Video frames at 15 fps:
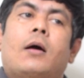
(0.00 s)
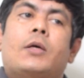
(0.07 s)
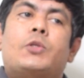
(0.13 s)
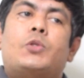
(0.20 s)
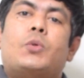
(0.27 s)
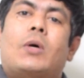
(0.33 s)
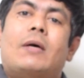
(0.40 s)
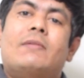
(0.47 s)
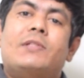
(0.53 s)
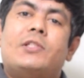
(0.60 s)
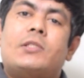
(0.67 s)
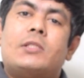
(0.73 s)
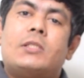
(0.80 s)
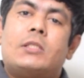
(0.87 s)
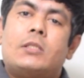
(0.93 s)
So I will
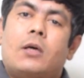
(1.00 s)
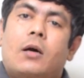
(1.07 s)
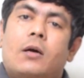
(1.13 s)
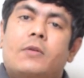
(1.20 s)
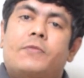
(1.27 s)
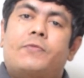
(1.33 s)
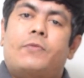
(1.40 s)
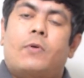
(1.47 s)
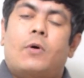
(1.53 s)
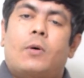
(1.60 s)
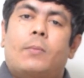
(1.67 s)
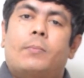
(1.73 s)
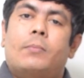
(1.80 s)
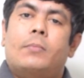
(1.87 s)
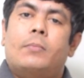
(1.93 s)
just start
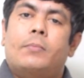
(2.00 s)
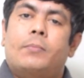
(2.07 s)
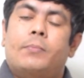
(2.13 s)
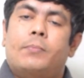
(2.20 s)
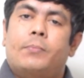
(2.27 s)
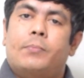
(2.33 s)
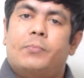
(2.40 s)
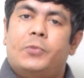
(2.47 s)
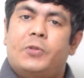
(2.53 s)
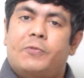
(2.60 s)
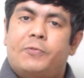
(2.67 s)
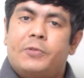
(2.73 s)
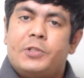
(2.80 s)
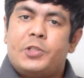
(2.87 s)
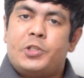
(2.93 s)
from the
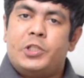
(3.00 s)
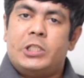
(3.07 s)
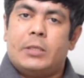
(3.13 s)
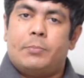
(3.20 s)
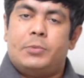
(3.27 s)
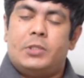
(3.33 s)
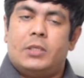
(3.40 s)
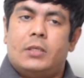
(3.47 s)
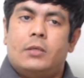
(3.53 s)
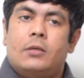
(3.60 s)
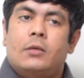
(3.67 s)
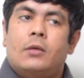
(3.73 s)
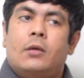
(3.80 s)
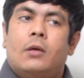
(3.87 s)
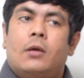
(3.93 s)
first chapter
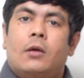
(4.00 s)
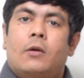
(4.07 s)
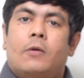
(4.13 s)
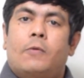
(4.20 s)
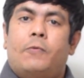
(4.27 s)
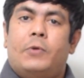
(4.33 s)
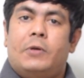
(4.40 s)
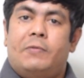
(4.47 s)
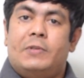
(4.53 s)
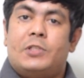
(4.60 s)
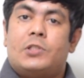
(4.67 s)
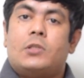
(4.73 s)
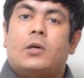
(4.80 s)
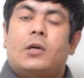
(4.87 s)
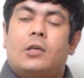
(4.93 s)
where we
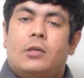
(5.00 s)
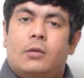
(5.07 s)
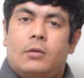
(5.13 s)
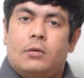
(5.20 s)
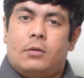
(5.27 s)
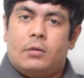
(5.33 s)
start